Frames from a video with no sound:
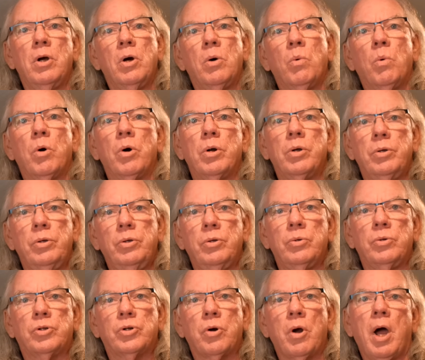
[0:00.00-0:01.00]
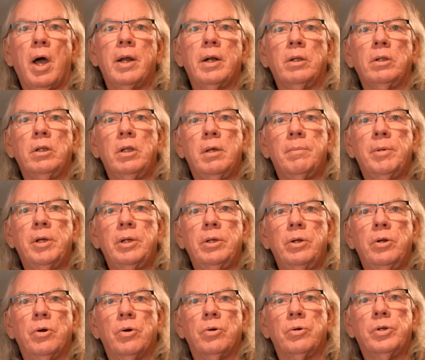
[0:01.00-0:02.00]
where you try to limit
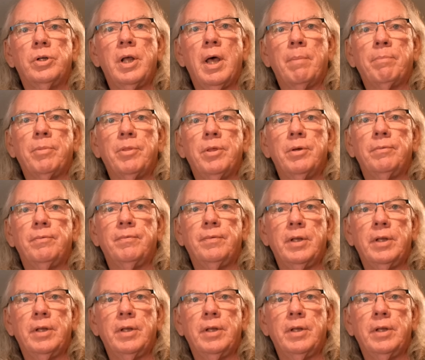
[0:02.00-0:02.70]
your depth of